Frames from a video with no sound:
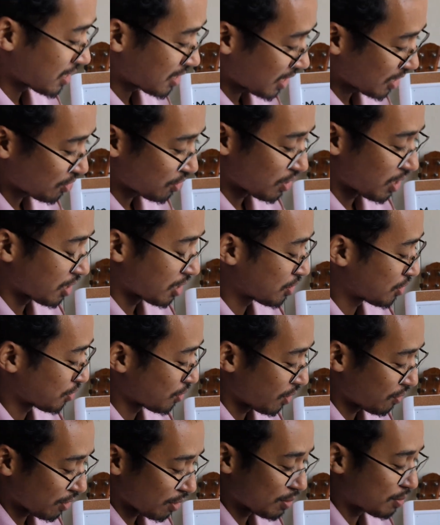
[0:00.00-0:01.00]
actually not true. I
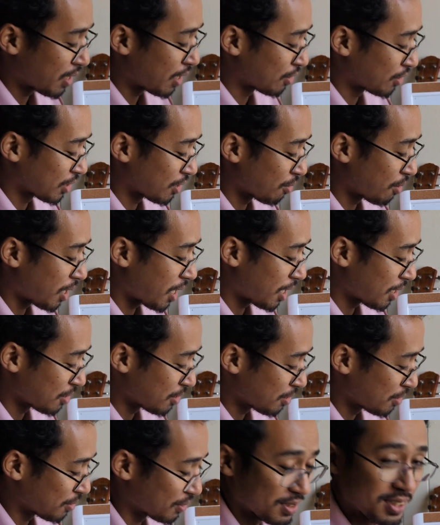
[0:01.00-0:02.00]
forgot about like
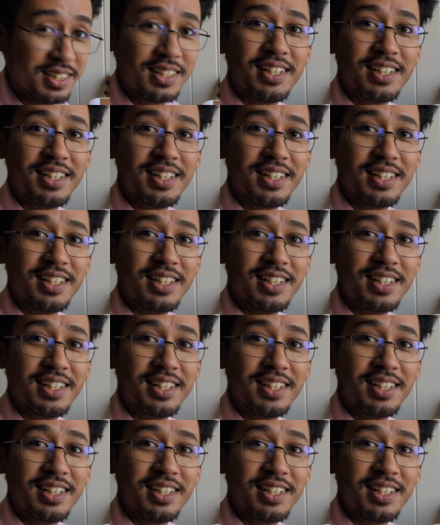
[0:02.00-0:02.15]
Ohio and